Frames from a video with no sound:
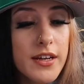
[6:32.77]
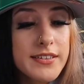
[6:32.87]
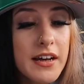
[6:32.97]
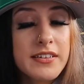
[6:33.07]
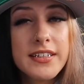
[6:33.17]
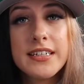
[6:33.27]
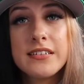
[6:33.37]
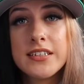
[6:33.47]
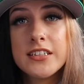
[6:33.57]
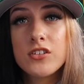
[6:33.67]
Now,
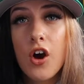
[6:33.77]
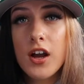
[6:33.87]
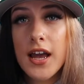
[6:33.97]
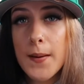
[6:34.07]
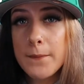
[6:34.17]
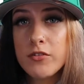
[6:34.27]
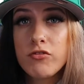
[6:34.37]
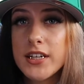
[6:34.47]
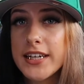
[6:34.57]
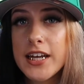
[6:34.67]
Yeezys can be
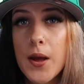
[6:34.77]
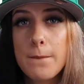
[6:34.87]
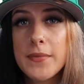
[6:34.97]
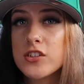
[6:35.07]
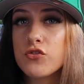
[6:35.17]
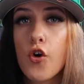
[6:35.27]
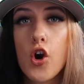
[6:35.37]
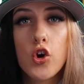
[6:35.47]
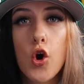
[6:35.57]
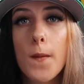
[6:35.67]
really hit and miss for
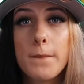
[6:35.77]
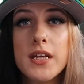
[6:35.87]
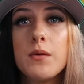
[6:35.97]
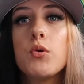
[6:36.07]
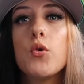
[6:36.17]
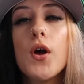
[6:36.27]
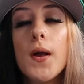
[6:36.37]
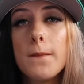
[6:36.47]
a lot of people.